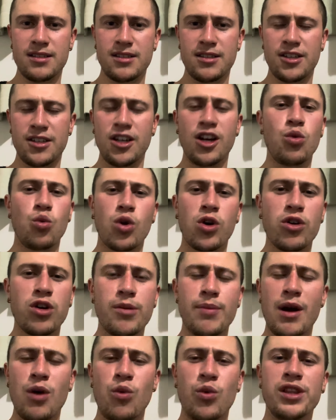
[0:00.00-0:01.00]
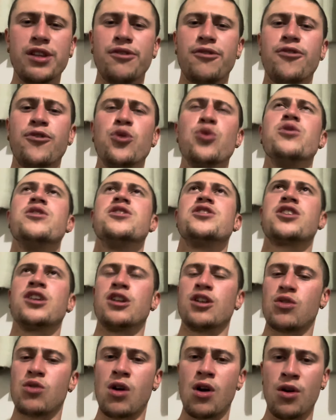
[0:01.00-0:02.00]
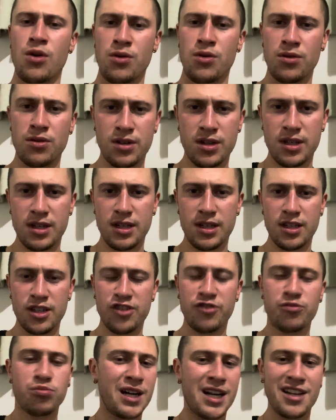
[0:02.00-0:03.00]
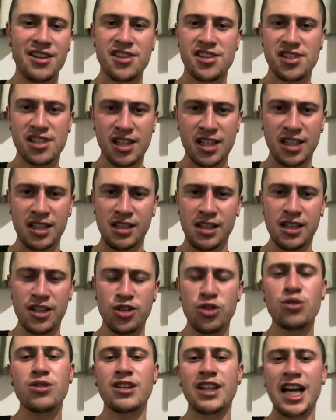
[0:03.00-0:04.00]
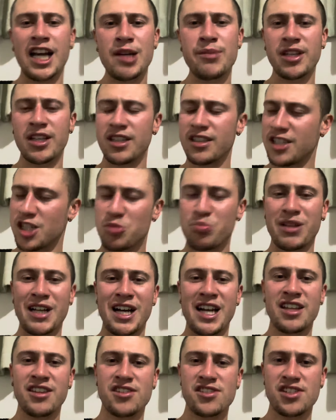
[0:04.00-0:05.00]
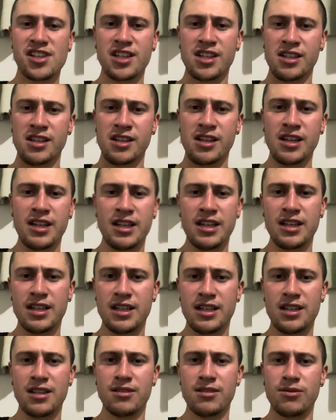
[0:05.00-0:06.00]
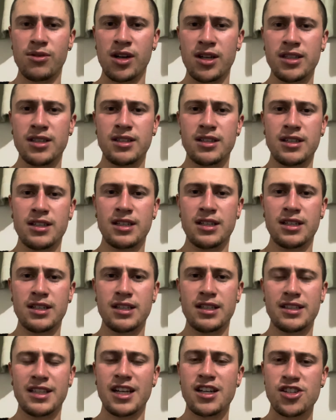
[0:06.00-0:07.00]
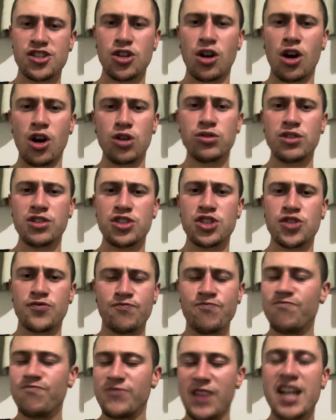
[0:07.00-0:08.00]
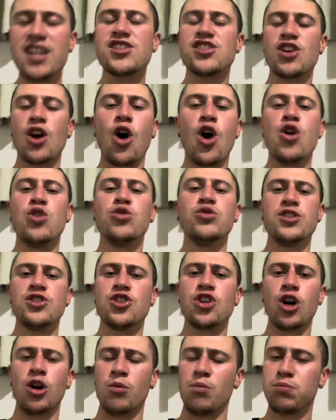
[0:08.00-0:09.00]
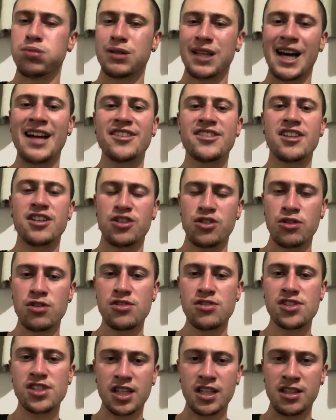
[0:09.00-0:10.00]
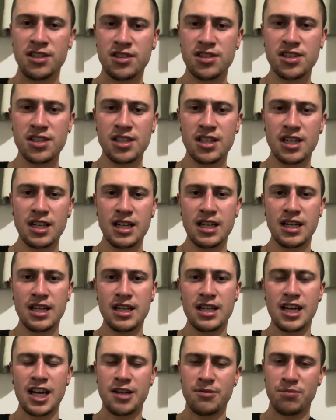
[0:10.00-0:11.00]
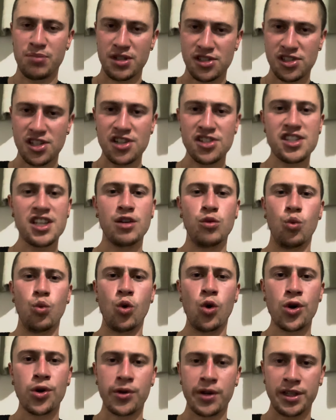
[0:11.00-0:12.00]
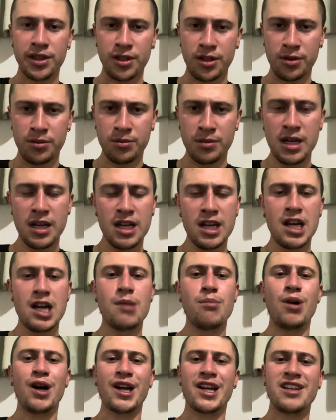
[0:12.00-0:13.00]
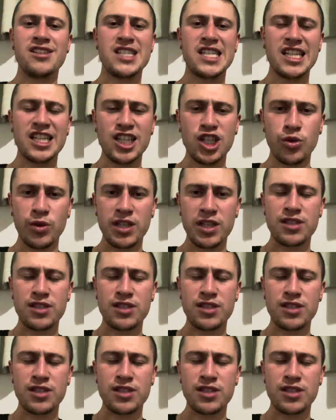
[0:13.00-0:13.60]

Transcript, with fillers: You don't worry about when the fruit is going to grow. You've planted the seed. You claiming it is planting the seed, right? That is your only that is your only job. Plant the new seeds and persist in watering them by continuing